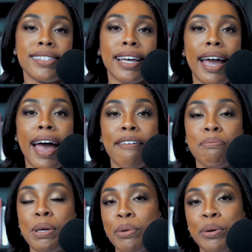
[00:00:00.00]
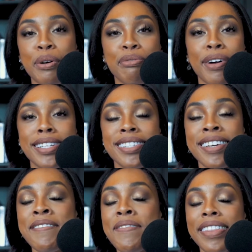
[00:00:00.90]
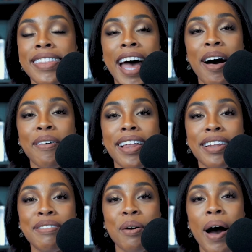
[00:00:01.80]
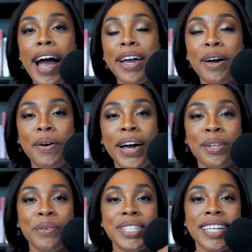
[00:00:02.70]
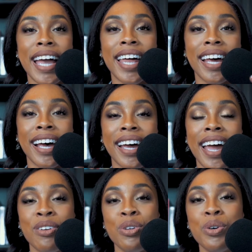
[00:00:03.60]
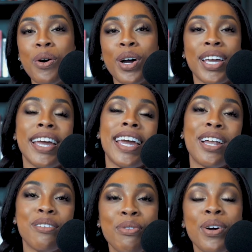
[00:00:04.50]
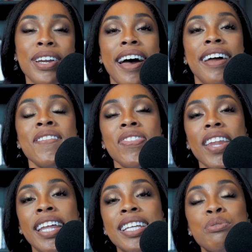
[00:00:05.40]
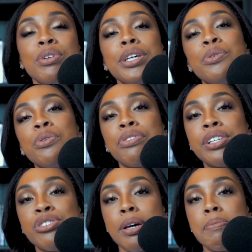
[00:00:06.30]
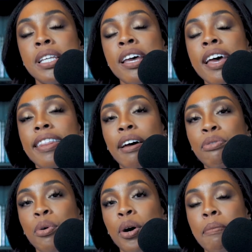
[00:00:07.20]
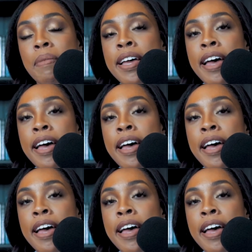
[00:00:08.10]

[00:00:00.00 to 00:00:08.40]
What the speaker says: Like I have people who are friends now that live in Ohio and Louisiana and New York and California, and these really cool friendships that form.